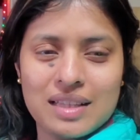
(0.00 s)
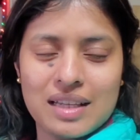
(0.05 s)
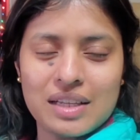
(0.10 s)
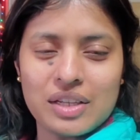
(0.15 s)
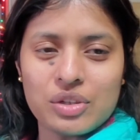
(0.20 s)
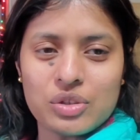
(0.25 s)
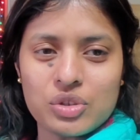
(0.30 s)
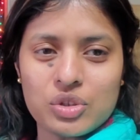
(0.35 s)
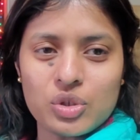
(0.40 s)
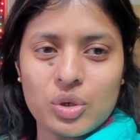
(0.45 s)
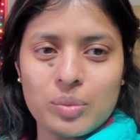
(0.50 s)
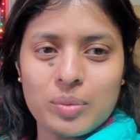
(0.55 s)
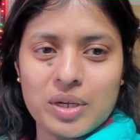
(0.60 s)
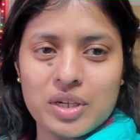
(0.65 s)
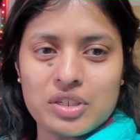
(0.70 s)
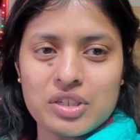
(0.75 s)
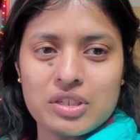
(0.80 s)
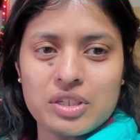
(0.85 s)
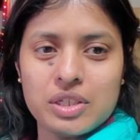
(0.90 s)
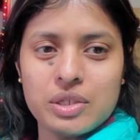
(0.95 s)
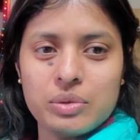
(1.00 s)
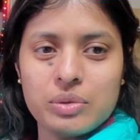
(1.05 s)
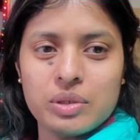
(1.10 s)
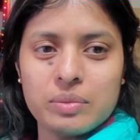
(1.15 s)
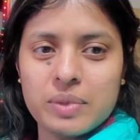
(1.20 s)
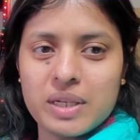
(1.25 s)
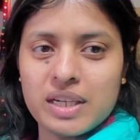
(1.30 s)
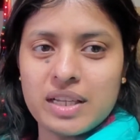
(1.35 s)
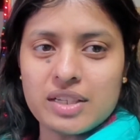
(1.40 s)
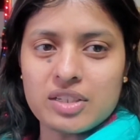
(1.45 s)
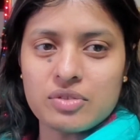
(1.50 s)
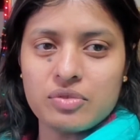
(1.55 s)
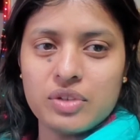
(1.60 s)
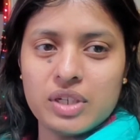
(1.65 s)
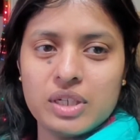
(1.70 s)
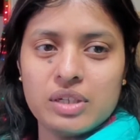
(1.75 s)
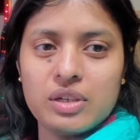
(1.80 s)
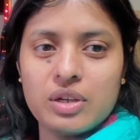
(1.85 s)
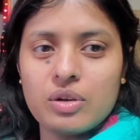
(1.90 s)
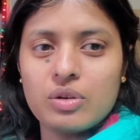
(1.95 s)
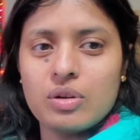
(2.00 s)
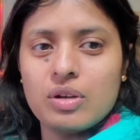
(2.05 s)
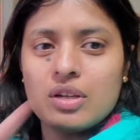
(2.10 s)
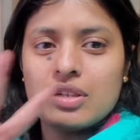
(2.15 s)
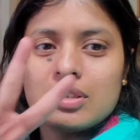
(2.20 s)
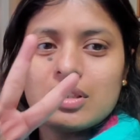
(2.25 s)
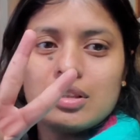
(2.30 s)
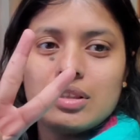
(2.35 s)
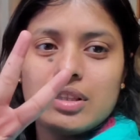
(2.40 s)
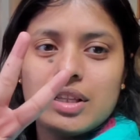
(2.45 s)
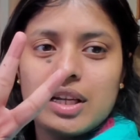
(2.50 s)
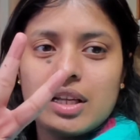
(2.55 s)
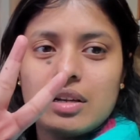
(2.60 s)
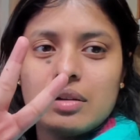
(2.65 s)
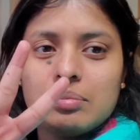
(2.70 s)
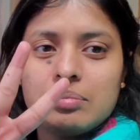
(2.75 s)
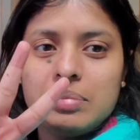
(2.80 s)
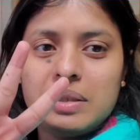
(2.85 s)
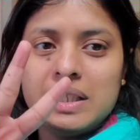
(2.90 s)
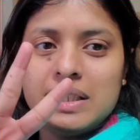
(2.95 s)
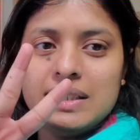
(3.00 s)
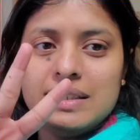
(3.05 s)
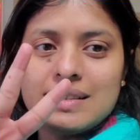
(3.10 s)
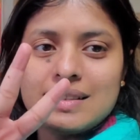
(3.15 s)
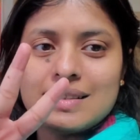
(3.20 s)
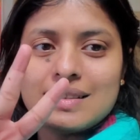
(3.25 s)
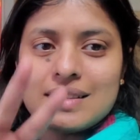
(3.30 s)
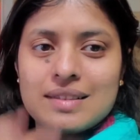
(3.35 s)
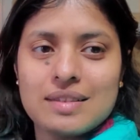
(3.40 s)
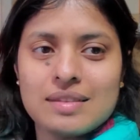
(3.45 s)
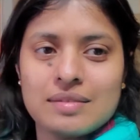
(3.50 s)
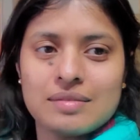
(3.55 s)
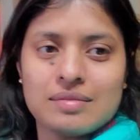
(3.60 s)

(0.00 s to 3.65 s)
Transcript: Thank you so much. See you in my next video. Till then, peace.